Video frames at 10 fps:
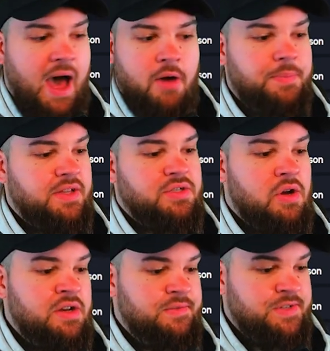I would play this
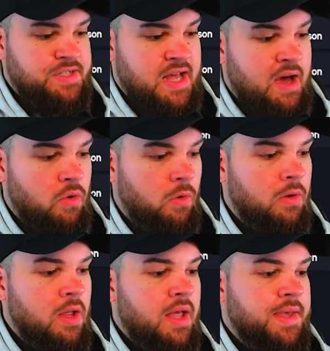card defensive
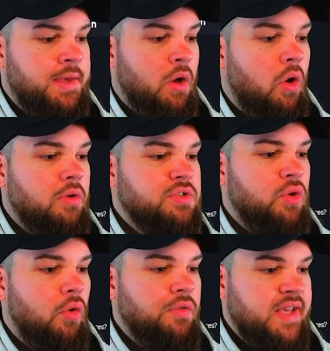tackle. He
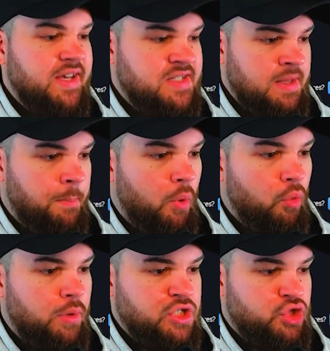also only has the
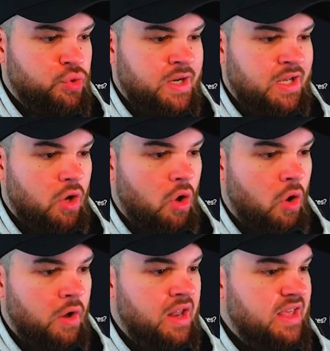bull rush trait
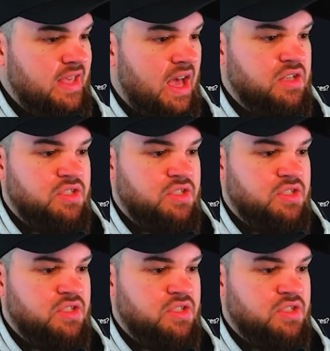on yes.